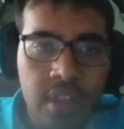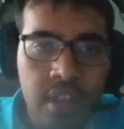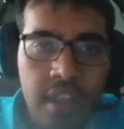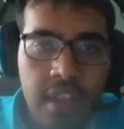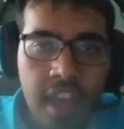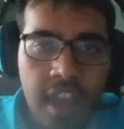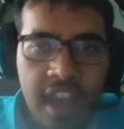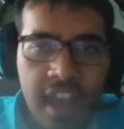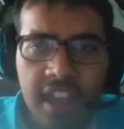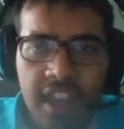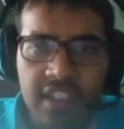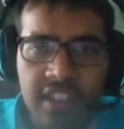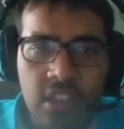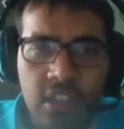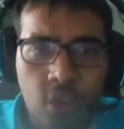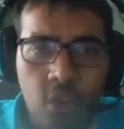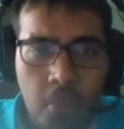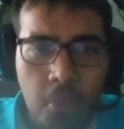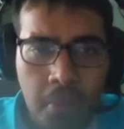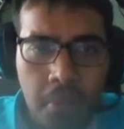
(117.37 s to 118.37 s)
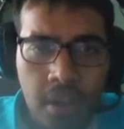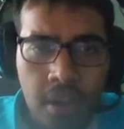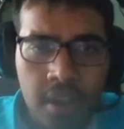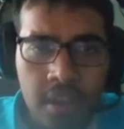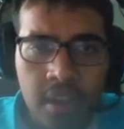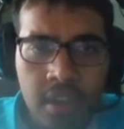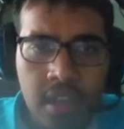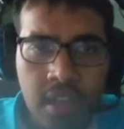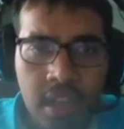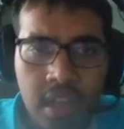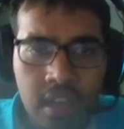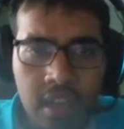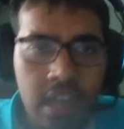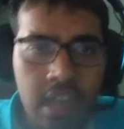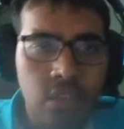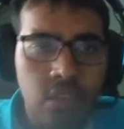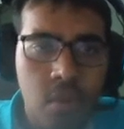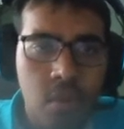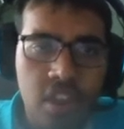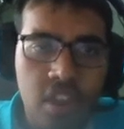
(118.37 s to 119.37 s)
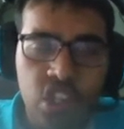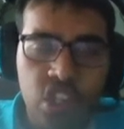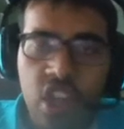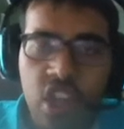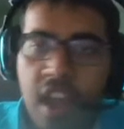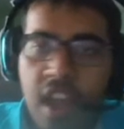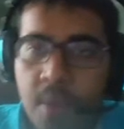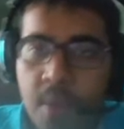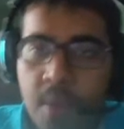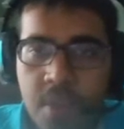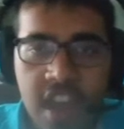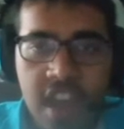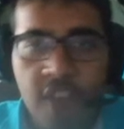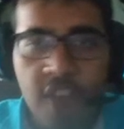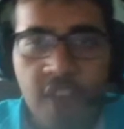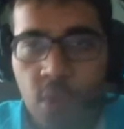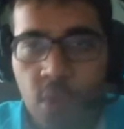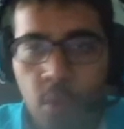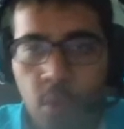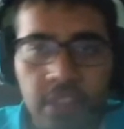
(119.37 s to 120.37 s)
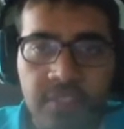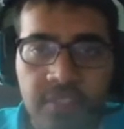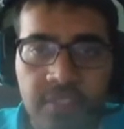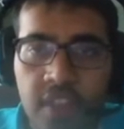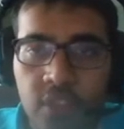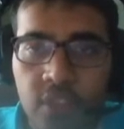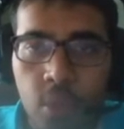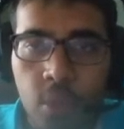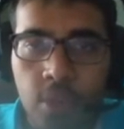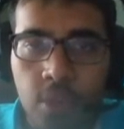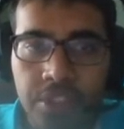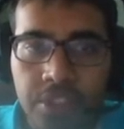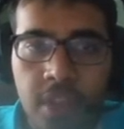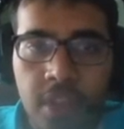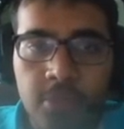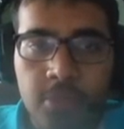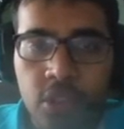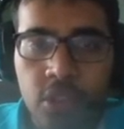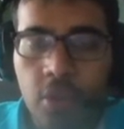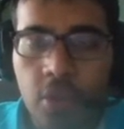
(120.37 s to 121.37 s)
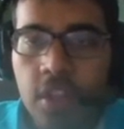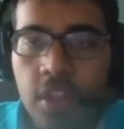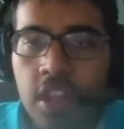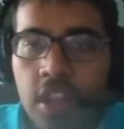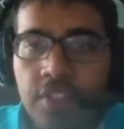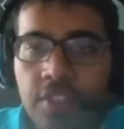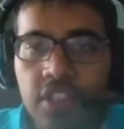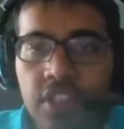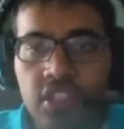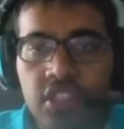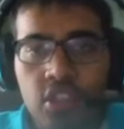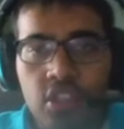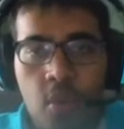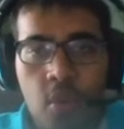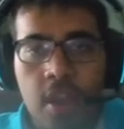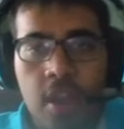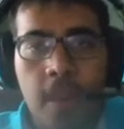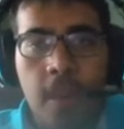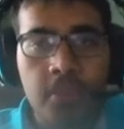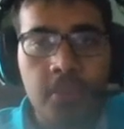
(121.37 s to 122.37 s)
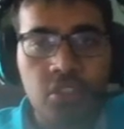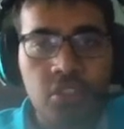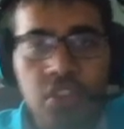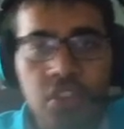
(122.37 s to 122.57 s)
and I think Oman and Indonesia have never qualified for the World Cup. So this is a great opportunity to